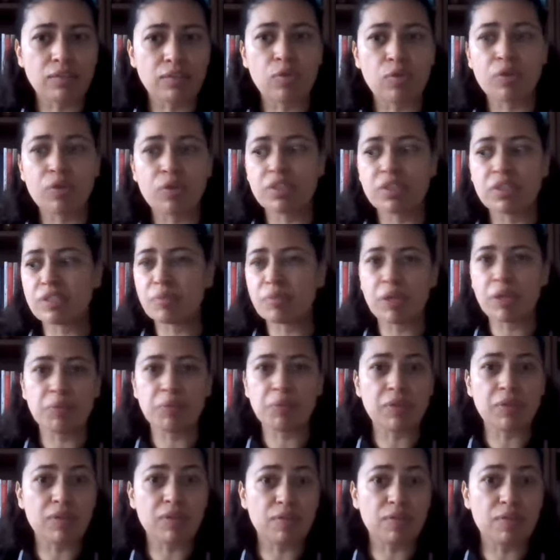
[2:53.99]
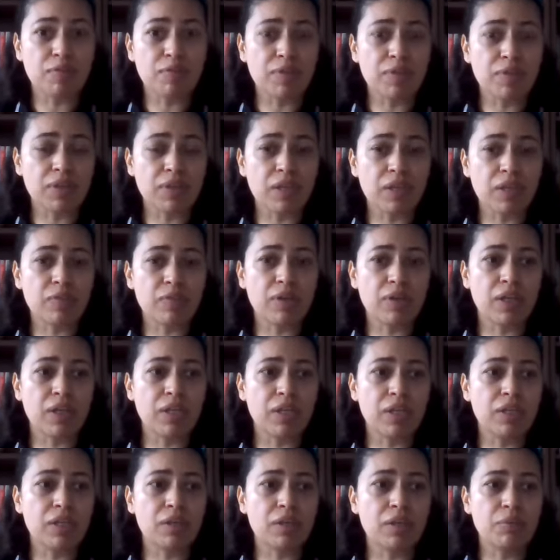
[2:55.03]
or this might be different
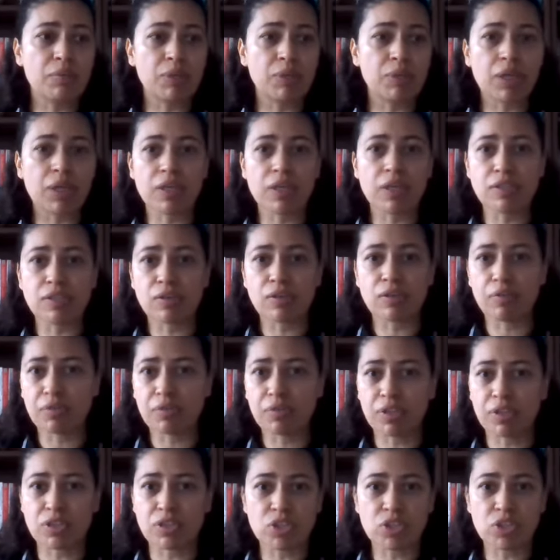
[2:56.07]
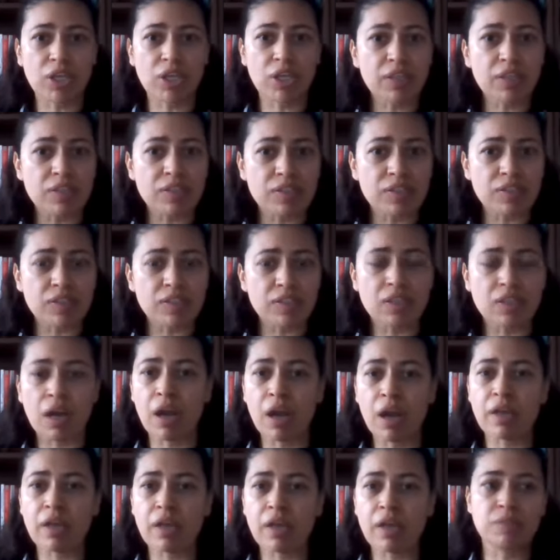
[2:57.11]
even because of the gender
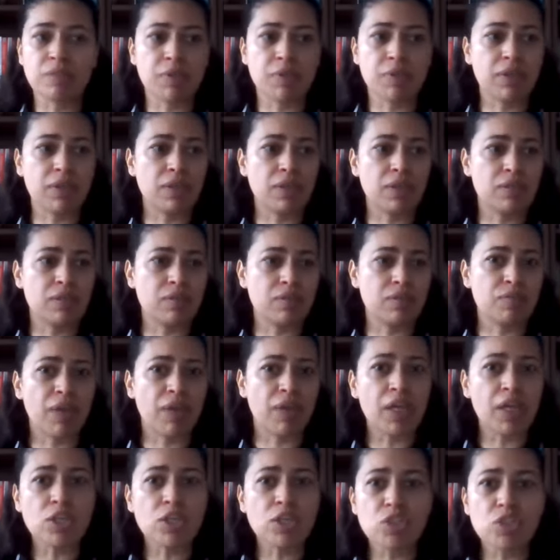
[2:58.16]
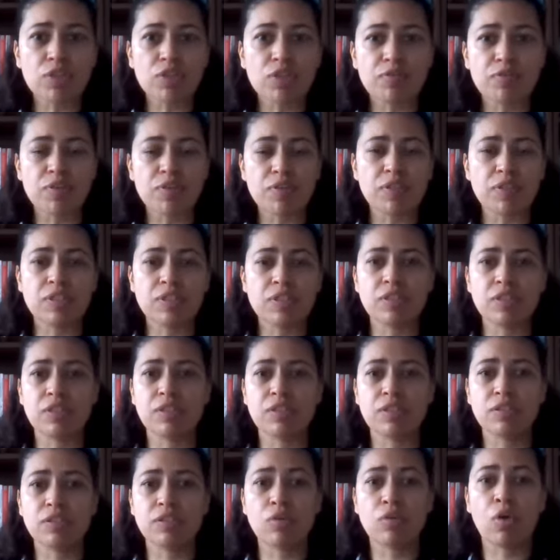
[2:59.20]
styles, because of age
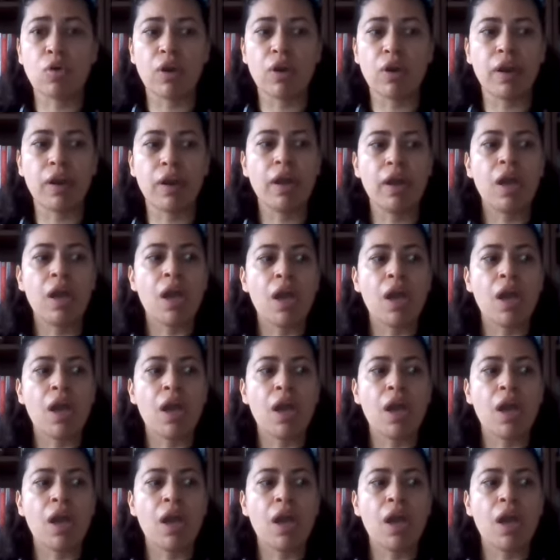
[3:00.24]
differences, or